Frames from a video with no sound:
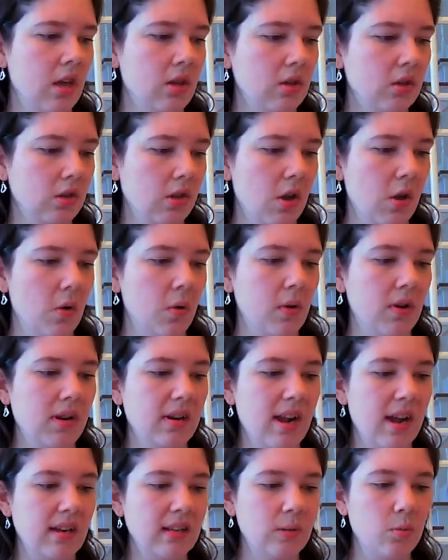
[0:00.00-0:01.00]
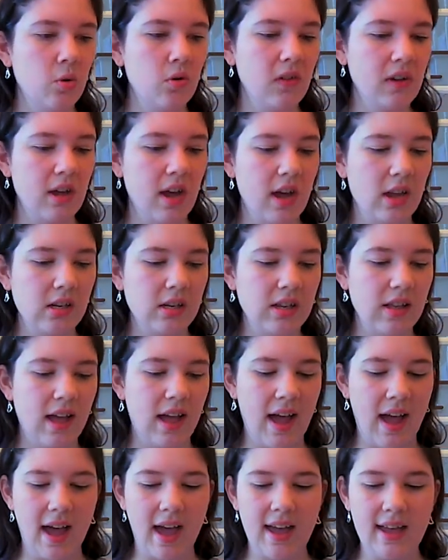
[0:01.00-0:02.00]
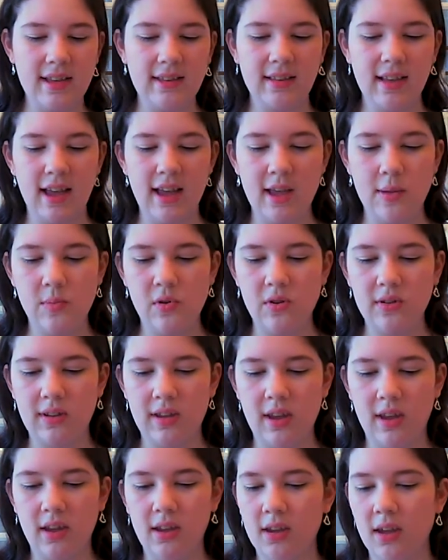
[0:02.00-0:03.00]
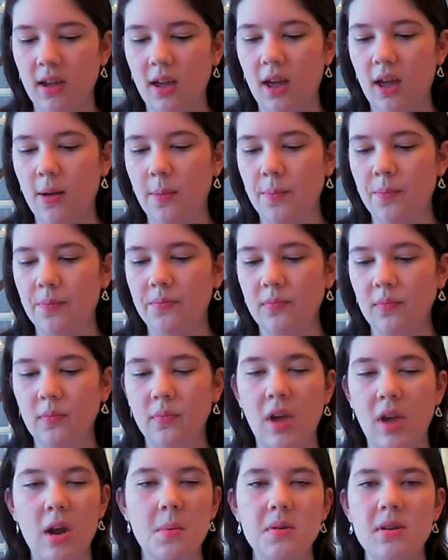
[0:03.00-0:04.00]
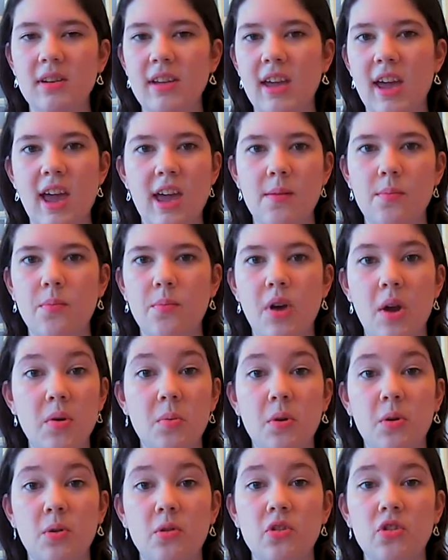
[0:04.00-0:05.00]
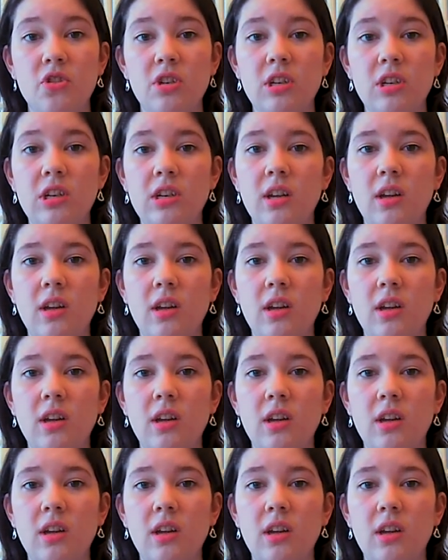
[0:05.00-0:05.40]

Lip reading: So next, moving on to the eyes, I'm using my Urban Decay Primer Potion